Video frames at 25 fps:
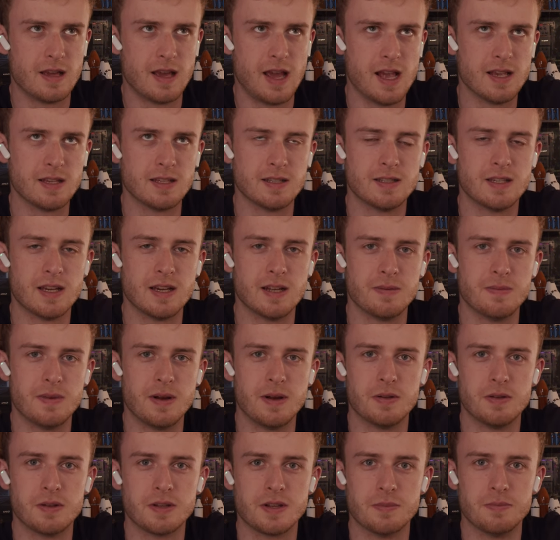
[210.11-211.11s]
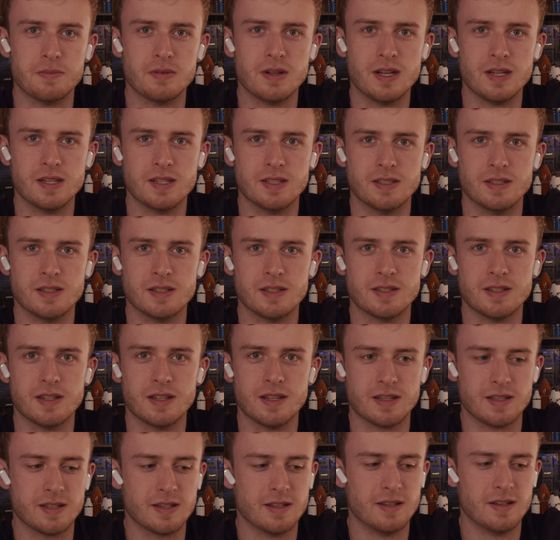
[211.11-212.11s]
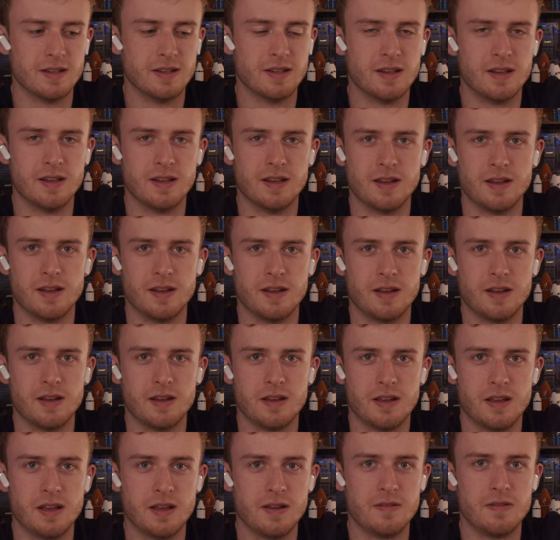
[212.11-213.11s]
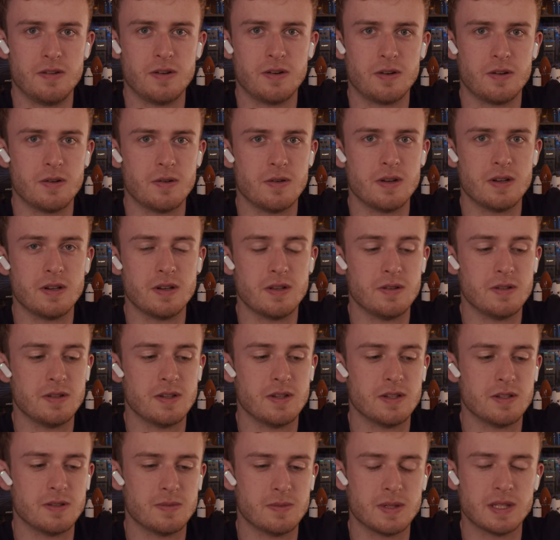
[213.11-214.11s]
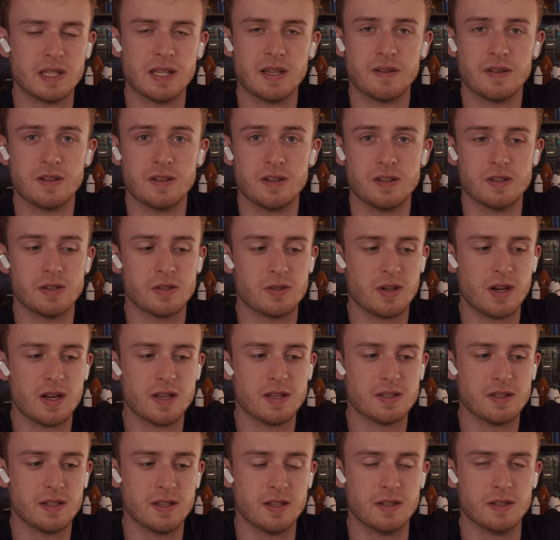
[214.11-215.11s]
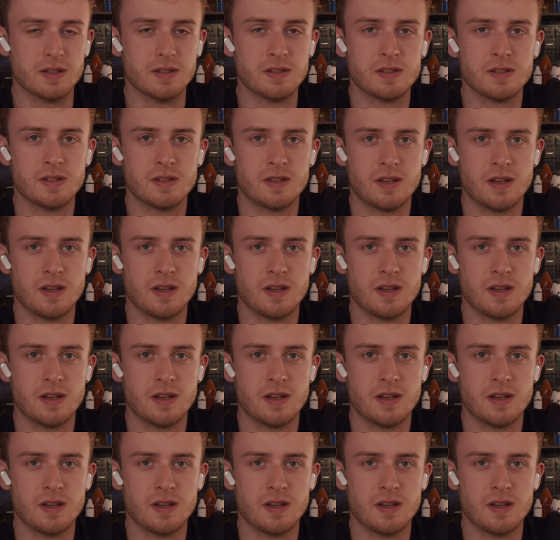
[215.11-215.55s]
As I said, my only complaint is just like if you're going to use these specifically as translators,